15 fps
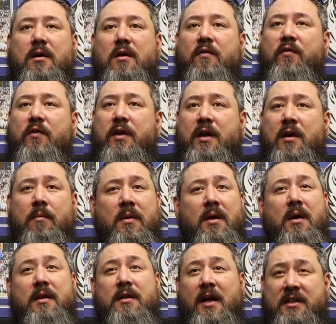Good for him.
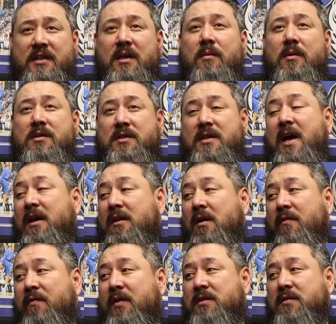That team is stacked
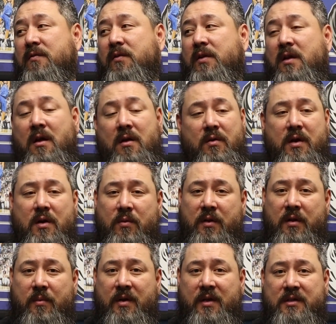offensively. I don't care what
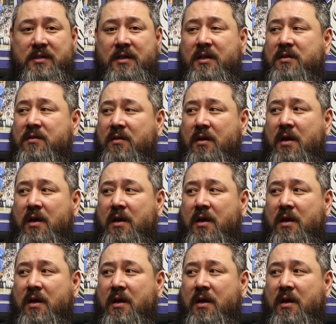anybody says.